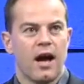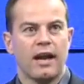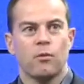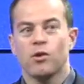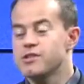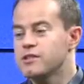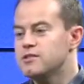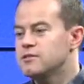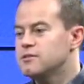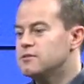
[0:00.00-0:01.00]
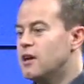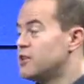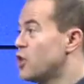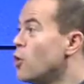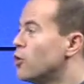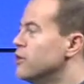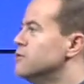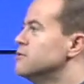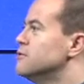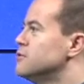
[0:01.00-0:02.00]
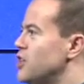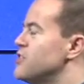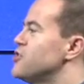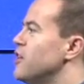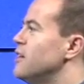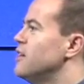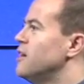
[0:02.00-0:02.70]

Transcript: And it wasn't a token gesture.